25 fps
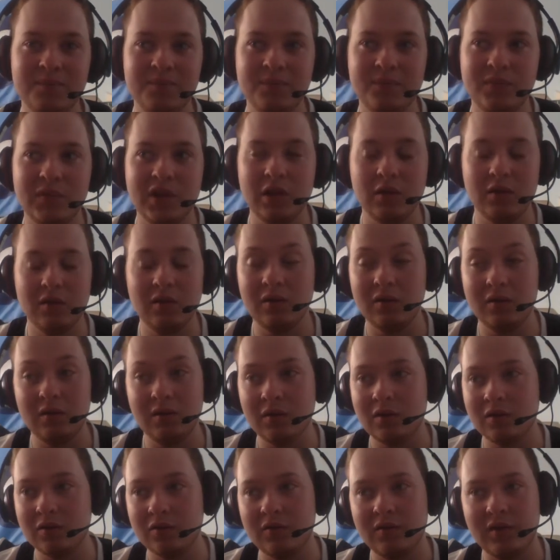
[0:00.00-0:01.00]

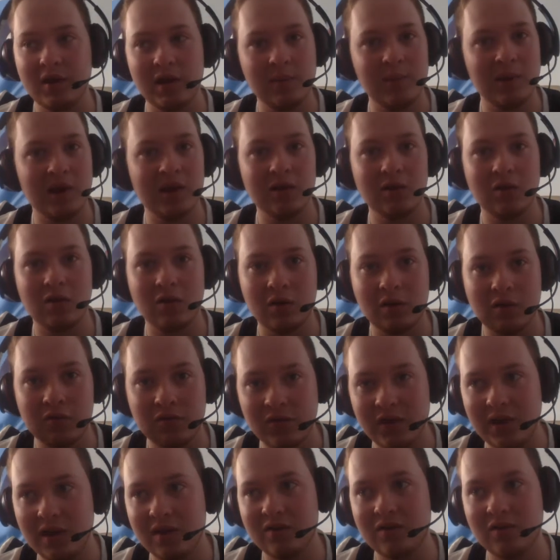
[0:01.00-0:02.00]
You could see it by the look on his
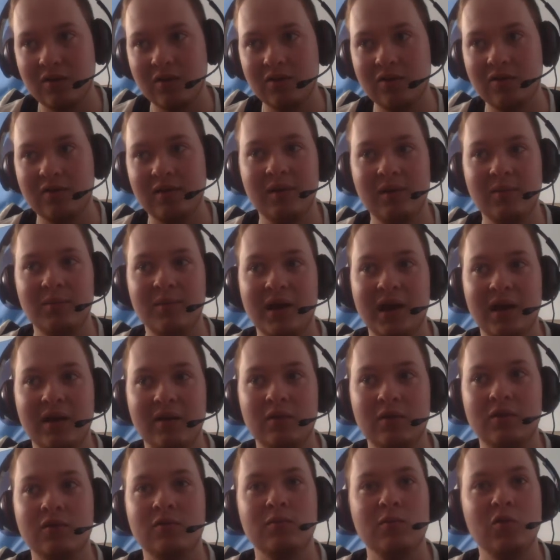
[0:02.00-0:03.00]
face. You could see it by
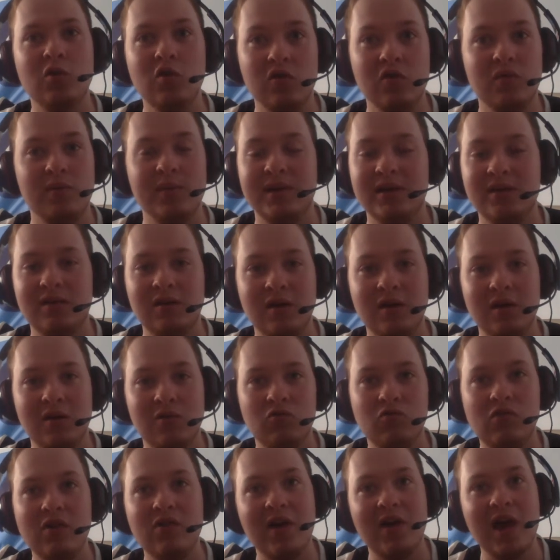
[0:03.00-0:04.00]
his movement.
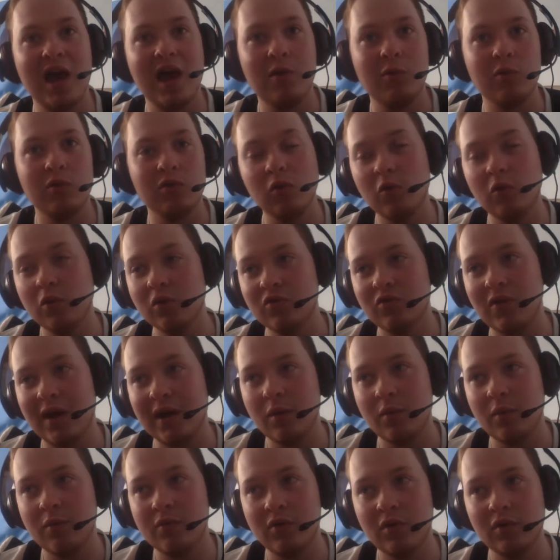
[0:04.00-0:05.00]
Riviere was always
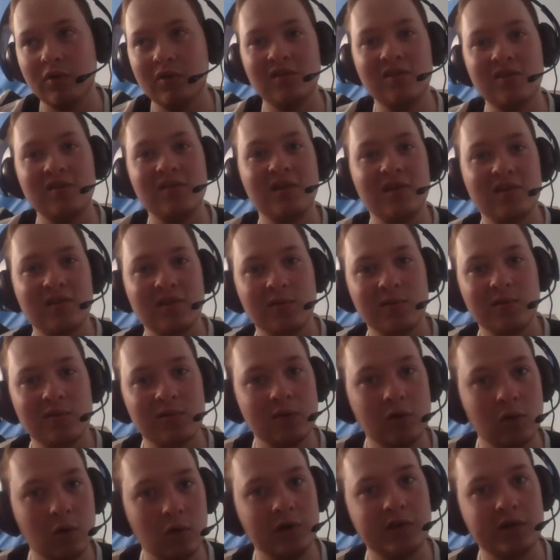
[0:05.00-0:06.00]
right up front, and Cisse was
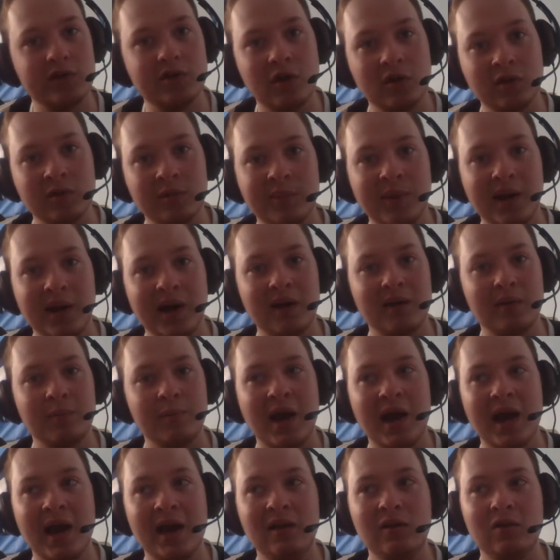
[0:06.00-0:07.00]
slowly jogging back
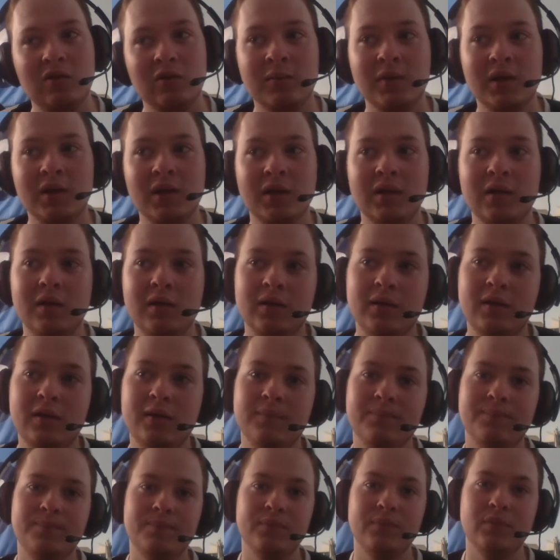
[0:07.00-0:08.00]
behind him.
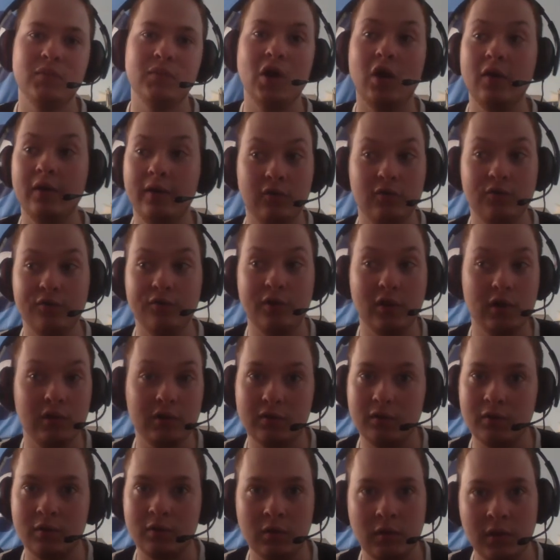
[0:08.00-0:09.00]
Not his
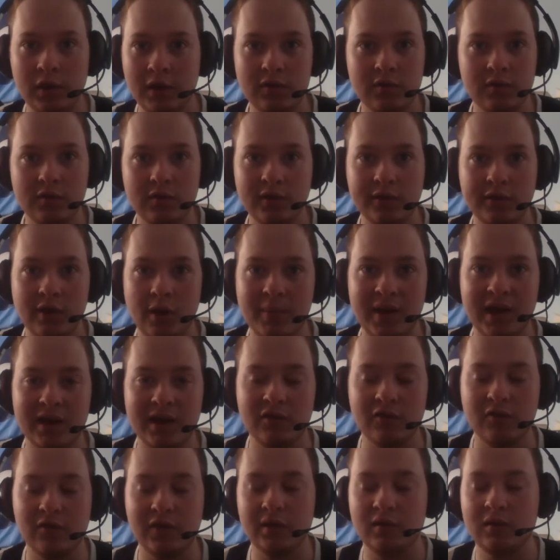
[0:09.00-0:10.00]
fault, you know. He's still not
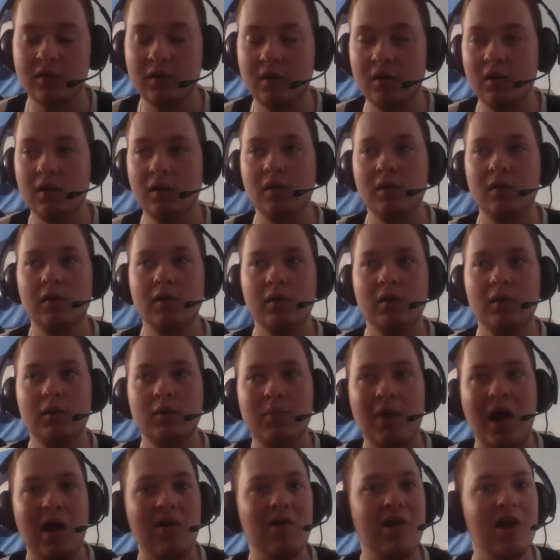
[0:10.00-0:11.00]
match fit.
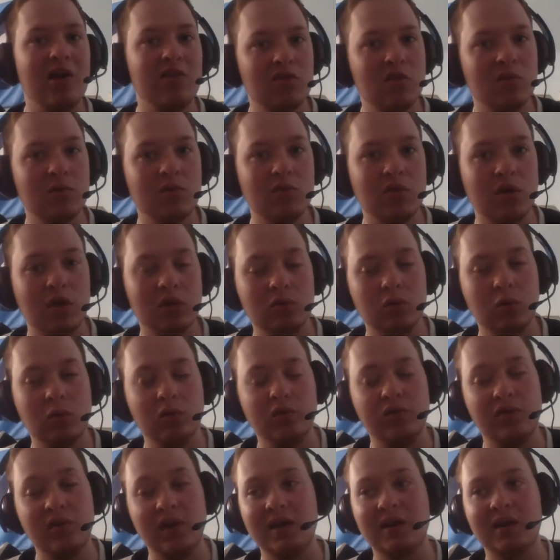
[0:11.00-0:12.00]
Perez comes on
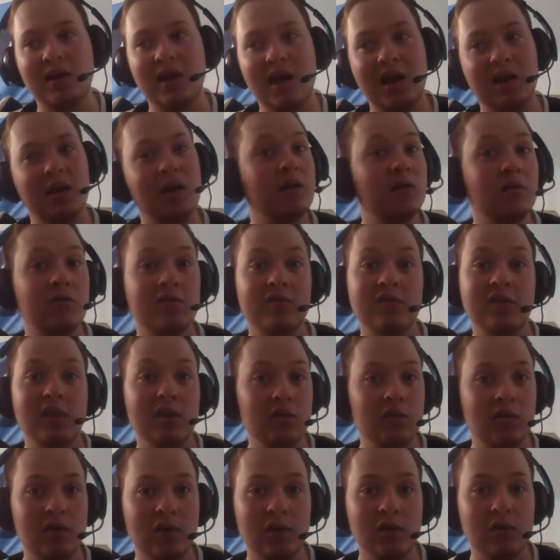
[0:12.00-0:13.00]
towards the end again, and
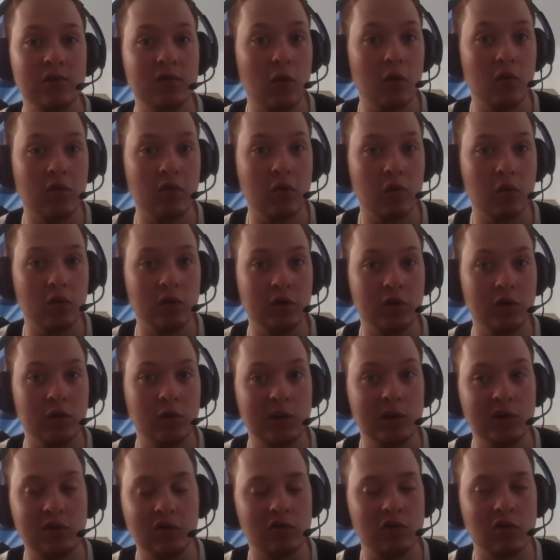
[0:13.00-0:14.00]
still stays
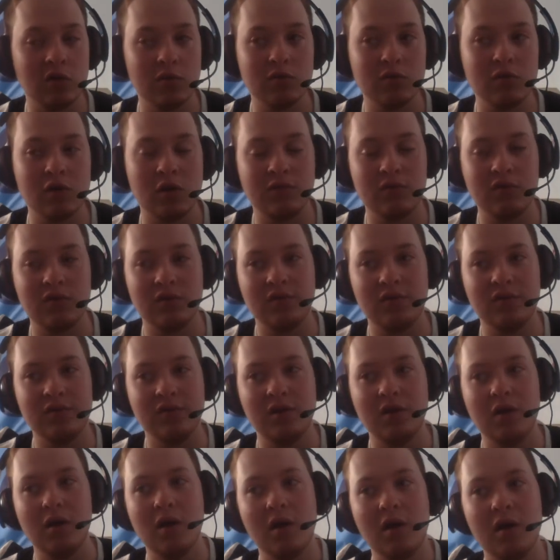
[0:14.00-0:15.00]
4-4-2. He just comes on for Cisse.